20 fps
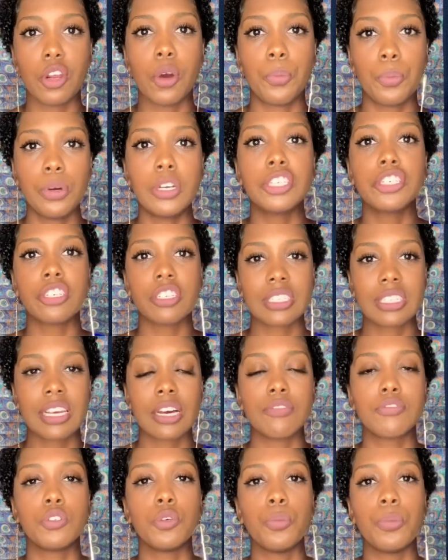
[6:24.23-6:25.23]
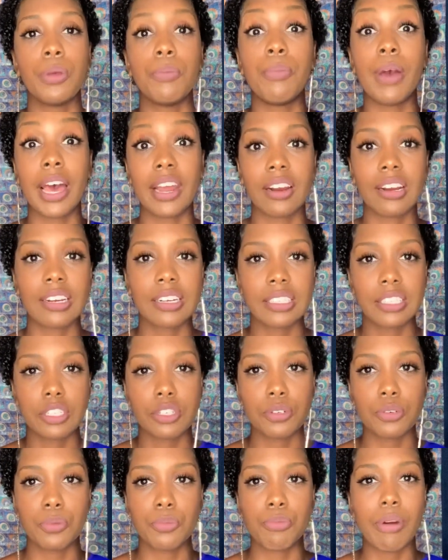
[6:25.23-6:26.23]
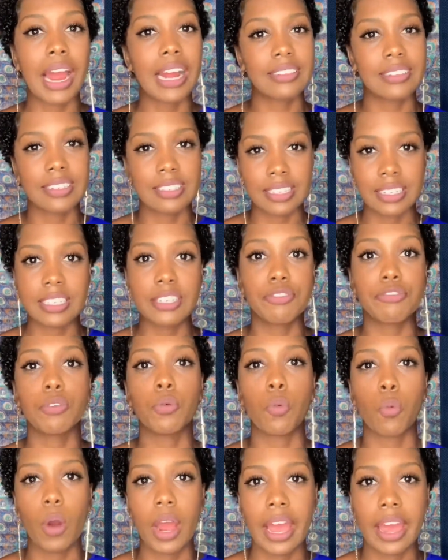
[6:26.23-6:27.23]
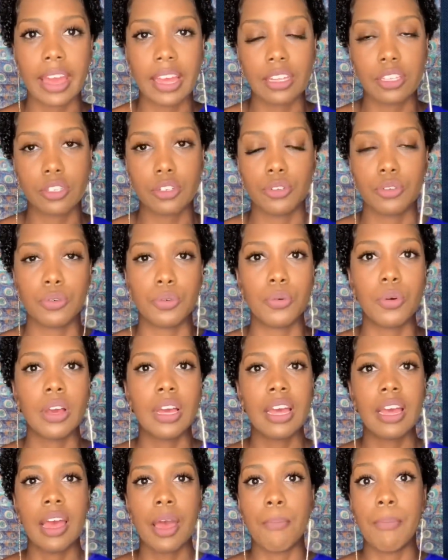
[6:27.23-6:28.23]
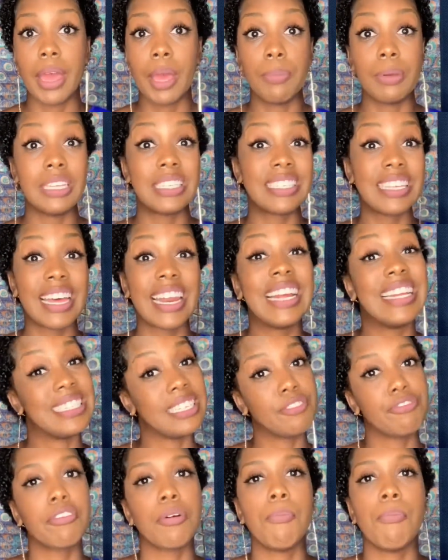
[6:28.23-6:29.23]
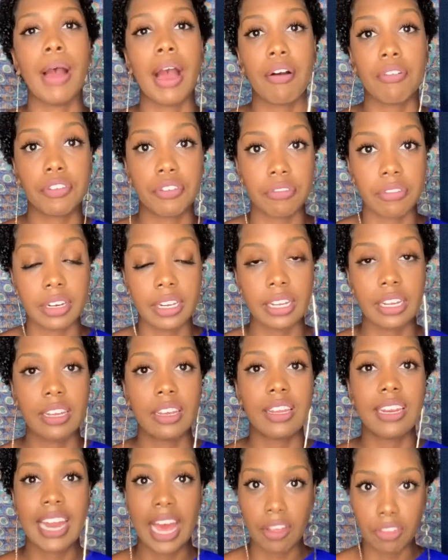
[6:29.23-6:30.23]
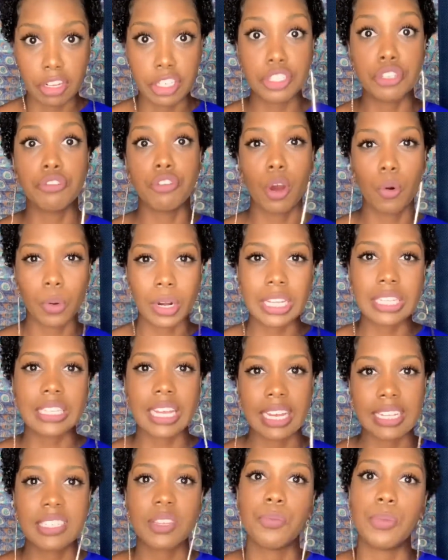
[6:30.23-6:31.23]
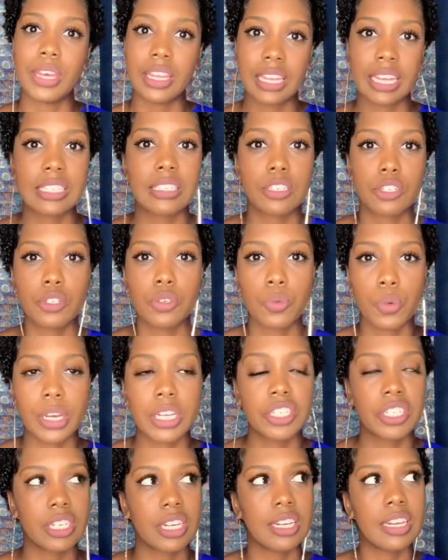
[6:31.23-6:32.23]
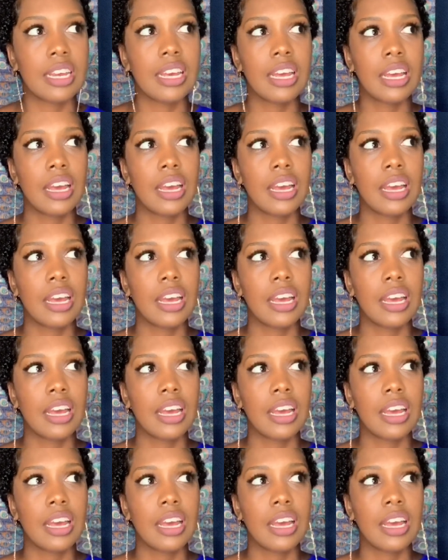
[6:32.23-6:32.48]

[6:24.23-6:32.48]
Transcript: Push yourself to be better, to practice a different way, to maybe set a different boundary now that you know what it's like to be in that situation.